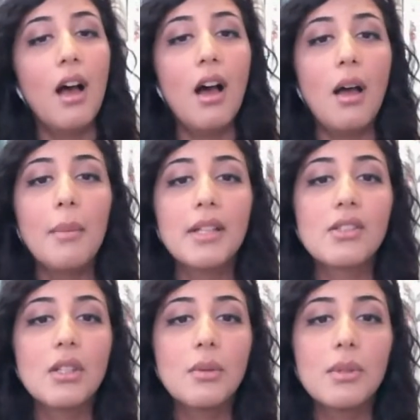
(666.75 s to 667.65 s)

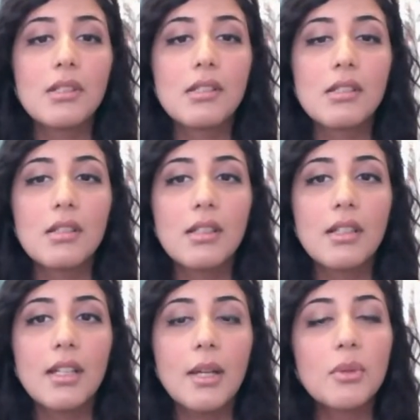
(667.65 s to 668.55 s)
And so it
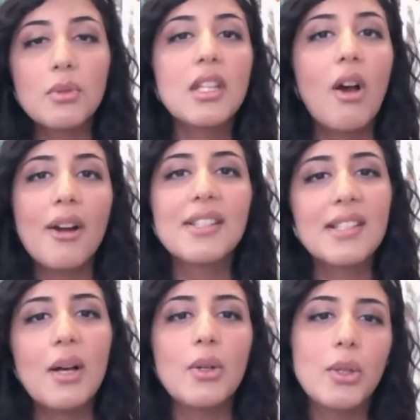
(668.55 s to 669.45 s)
was really hard
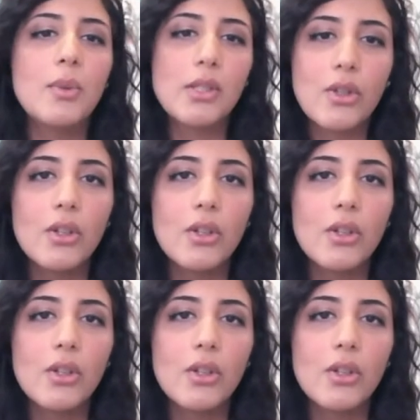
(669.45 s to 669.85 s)
to tell who was